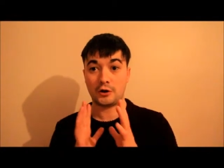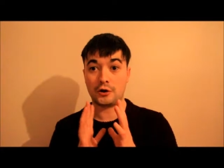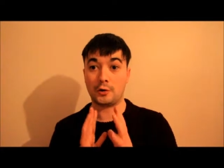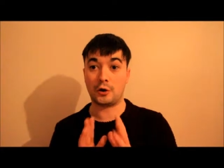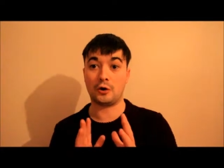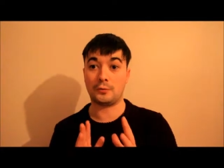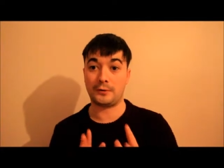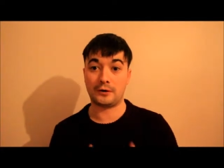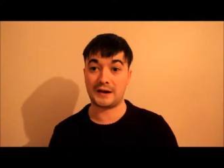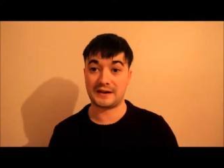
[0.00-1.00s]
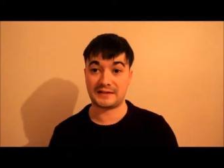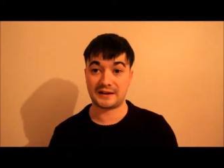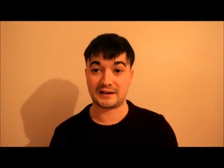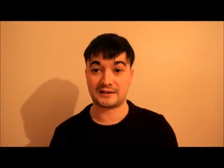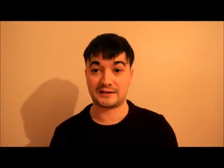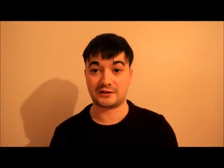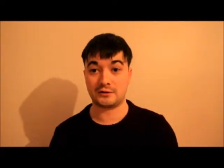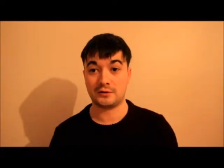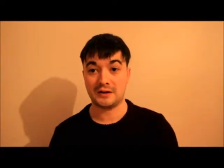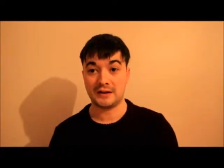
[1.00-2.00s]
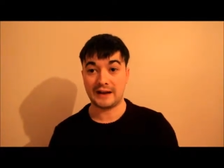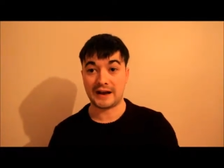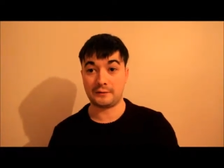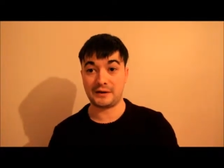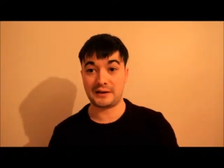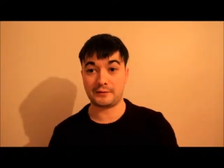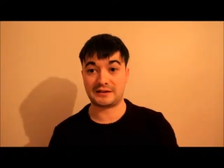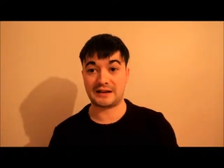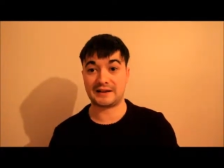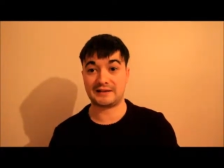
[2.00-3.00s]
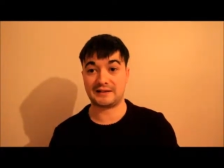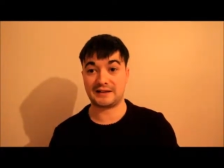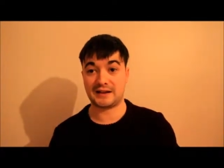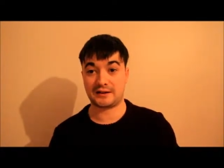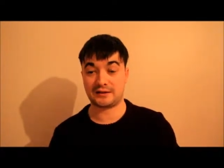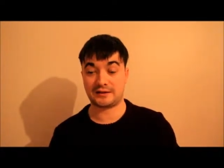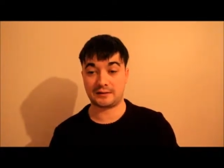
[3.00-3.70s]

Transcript: no hope or anything in it. So I really was glad to see good.